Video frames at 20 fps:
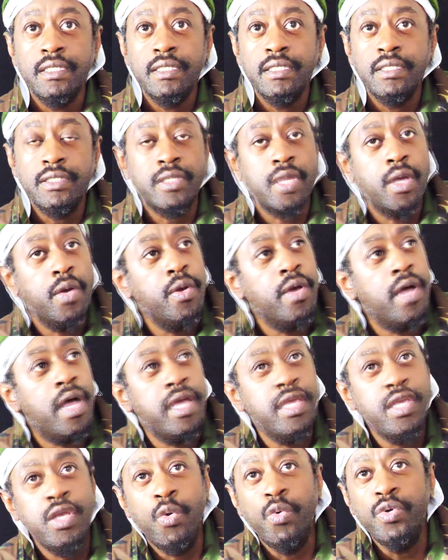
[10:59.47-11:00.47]
So
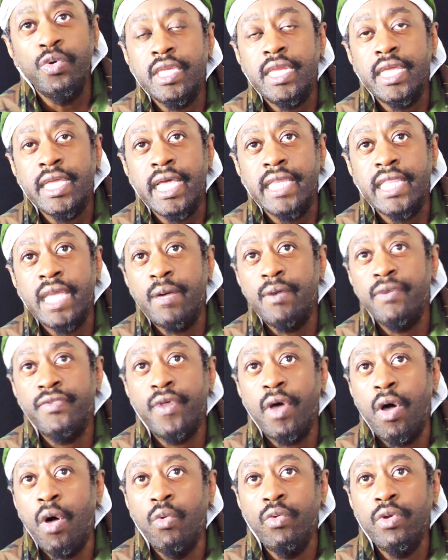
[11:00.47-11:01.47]
you're going to get that with
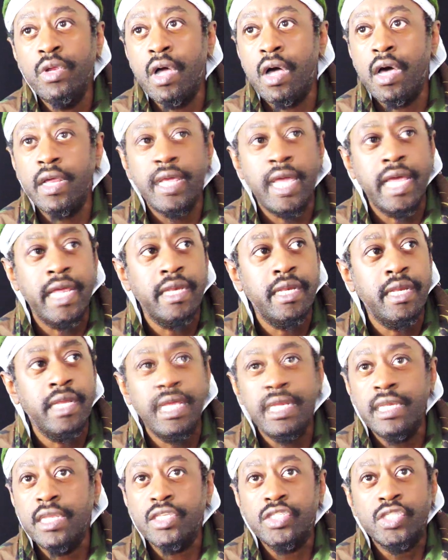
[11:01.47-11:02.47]
the old guard, and
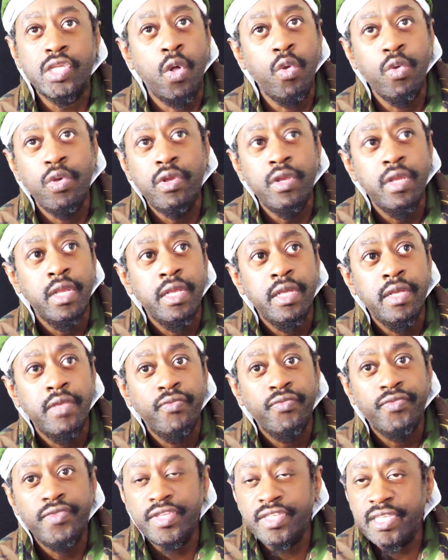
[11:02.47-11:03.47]
in the soul,
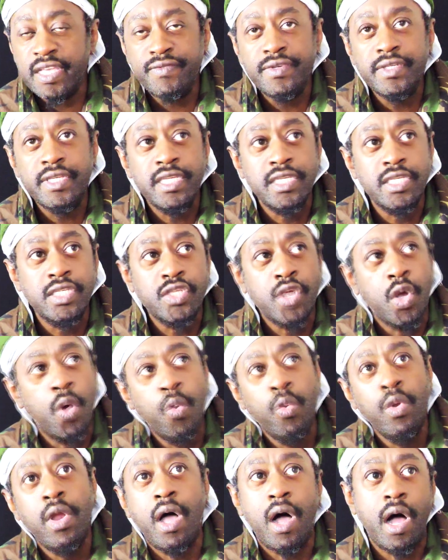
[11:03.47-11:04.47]
the 70s
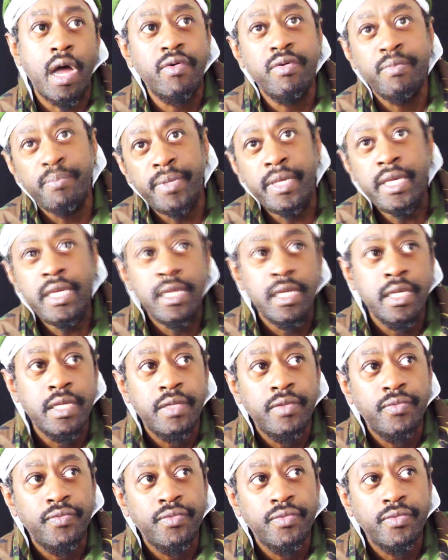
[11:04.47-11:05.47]
soul R&B,
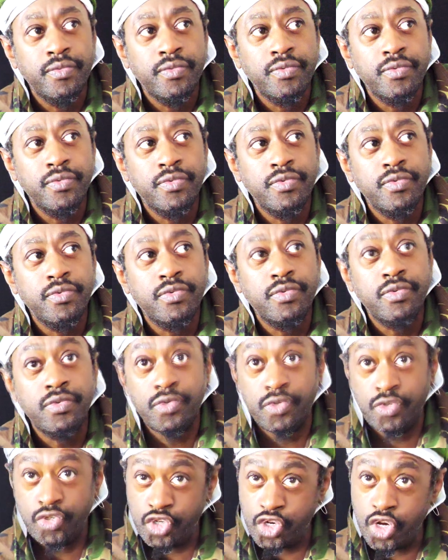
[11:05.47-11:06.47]

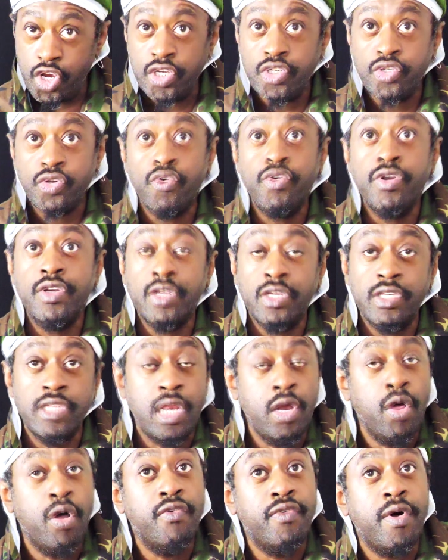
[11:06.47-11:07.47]
church, or because a
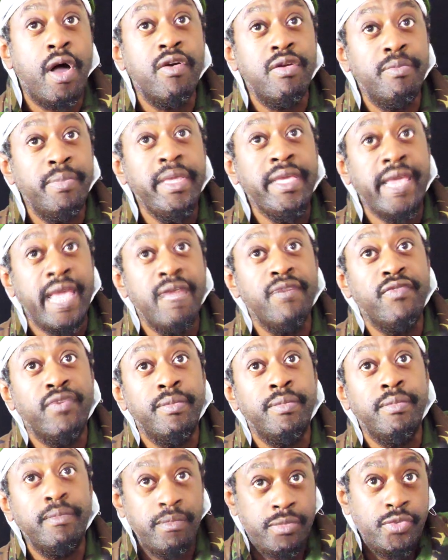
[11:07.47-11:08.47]
lot of R&B came
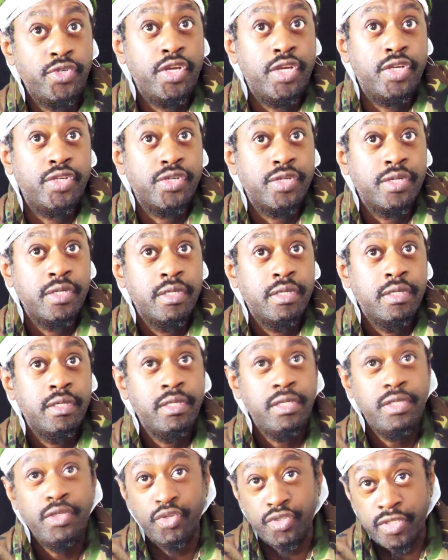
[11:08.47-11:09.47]
from church.
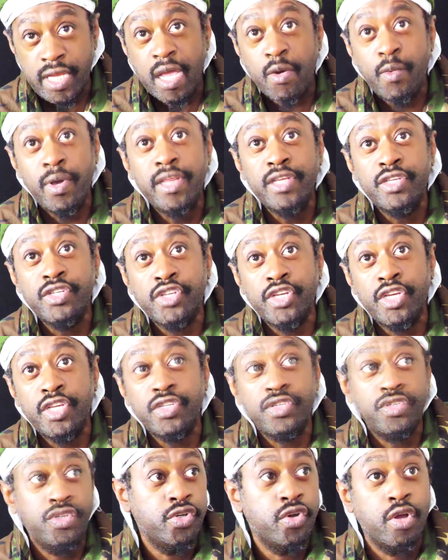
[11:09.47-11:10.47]
You sang well in
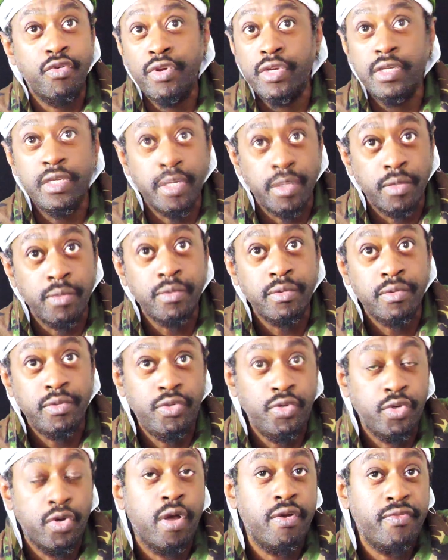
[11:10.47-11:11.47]
church. You got
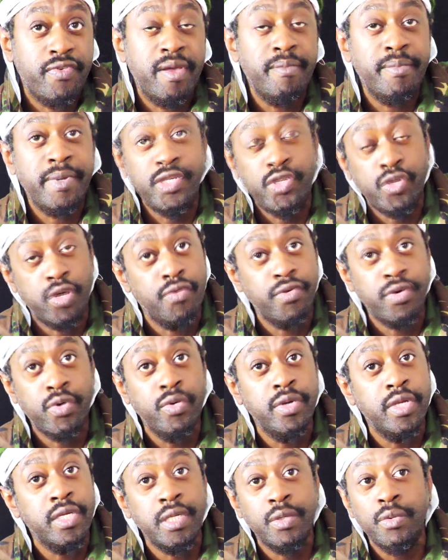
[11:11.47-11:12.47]
you got a fan base. You got
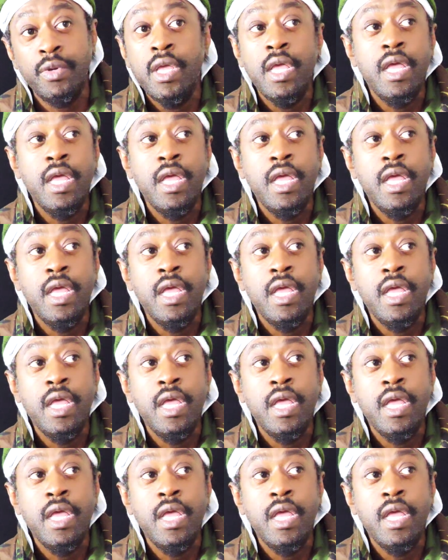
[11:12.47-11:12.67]
recording deal.